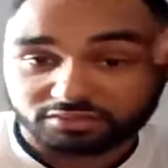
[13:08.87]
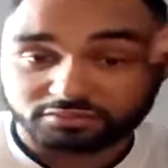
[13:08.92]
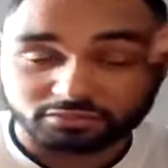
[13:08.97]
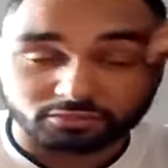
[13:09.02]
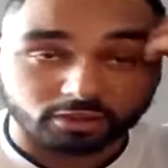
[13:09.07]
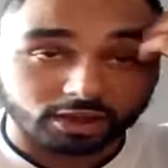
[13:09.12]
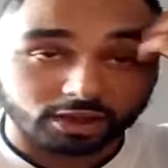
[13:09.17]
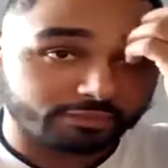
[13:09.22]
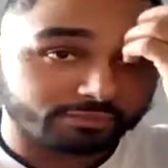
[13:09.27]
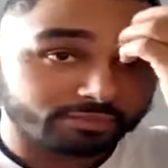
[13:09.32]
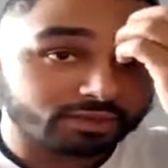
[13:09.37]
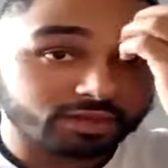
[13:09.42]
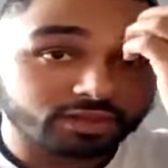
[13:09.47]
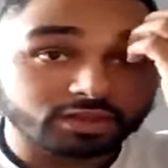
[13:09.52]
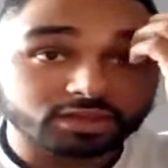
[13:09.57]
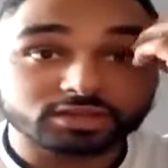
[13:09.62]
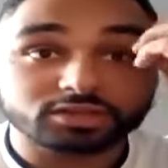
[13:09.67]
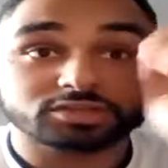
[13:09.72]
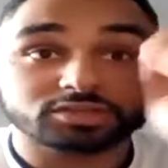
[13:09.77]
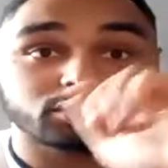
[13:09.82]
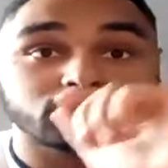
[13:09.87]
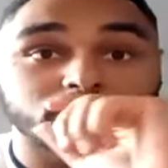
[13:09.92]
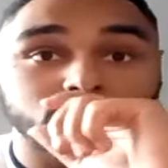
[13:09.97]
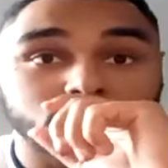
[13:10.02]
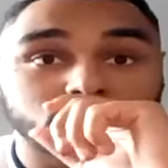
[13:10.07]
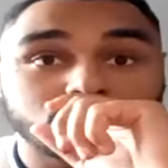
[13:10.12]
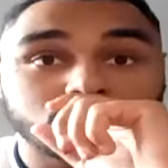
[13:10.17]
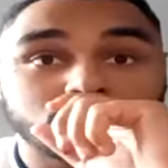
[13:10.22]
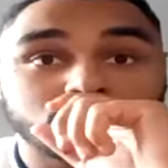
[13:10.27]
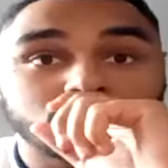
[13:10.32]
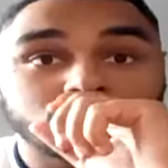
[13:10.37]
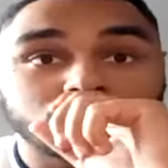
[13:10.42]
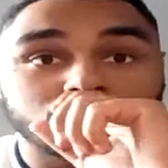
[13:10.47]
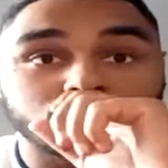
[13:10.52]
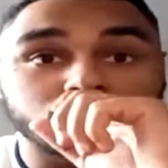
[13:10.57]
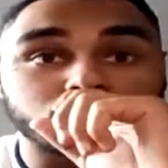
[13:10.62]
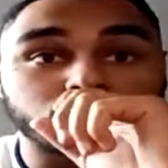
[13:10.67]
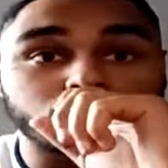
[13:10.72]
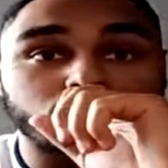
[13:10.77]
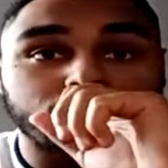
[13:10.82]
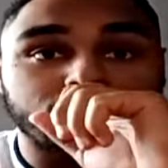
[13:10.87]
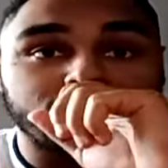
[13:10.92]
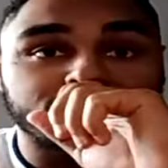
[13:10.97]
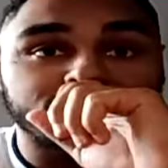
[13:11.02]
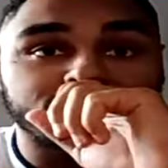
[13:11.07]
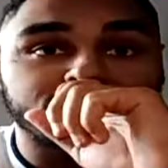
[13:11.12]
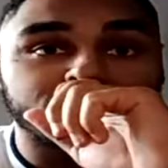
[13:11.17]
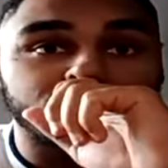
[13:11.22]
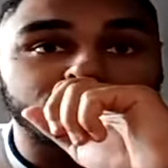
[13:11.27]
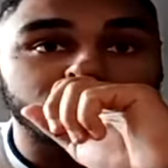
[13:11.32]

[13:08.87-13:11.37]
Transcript: right? So you have